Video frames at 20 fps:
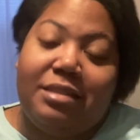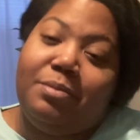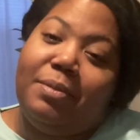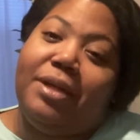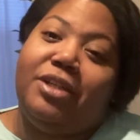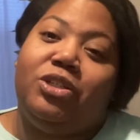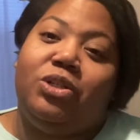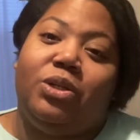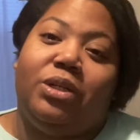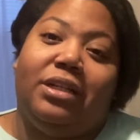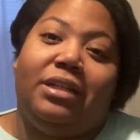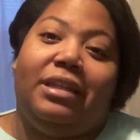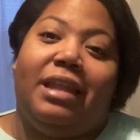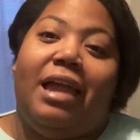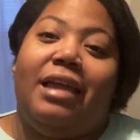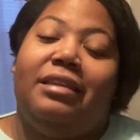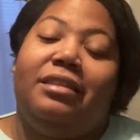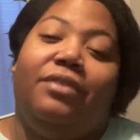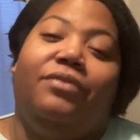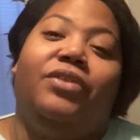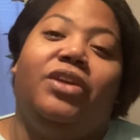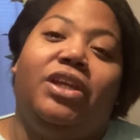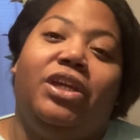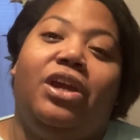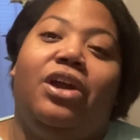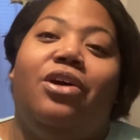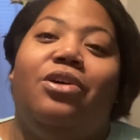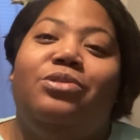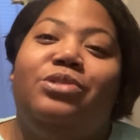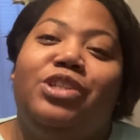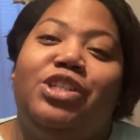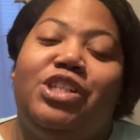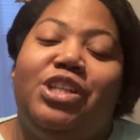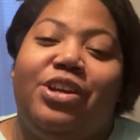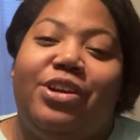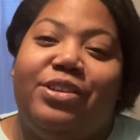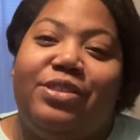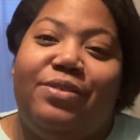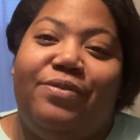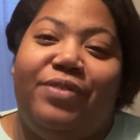Make sure to like the video,
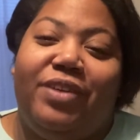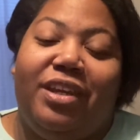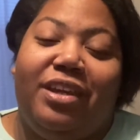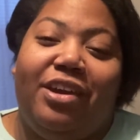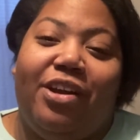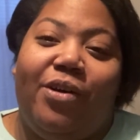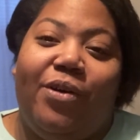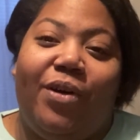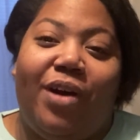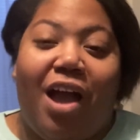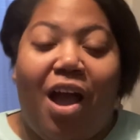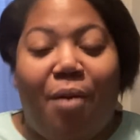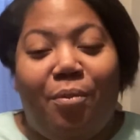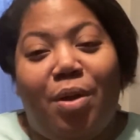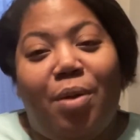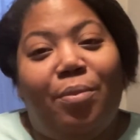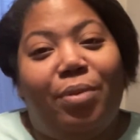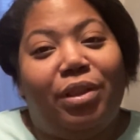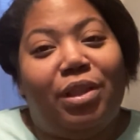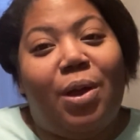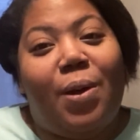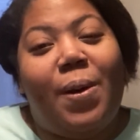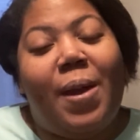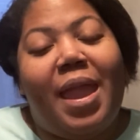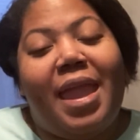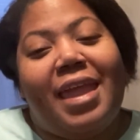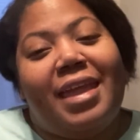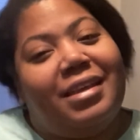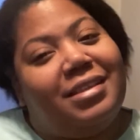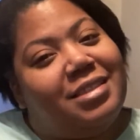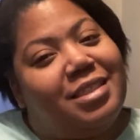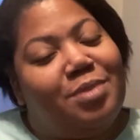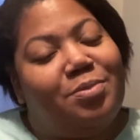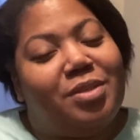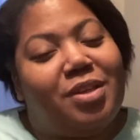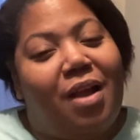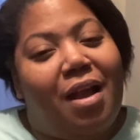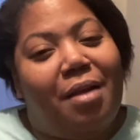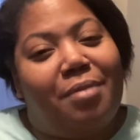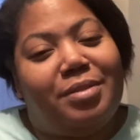share the video, comment below, and
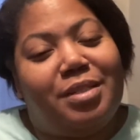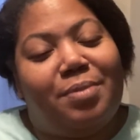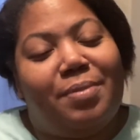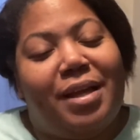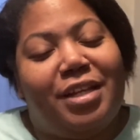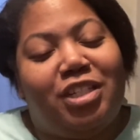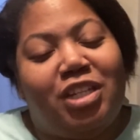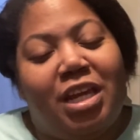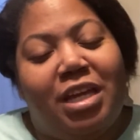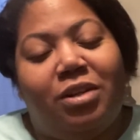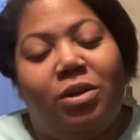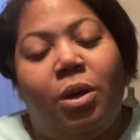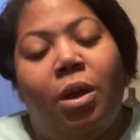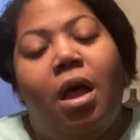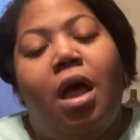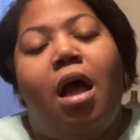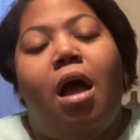subscribe to my channel.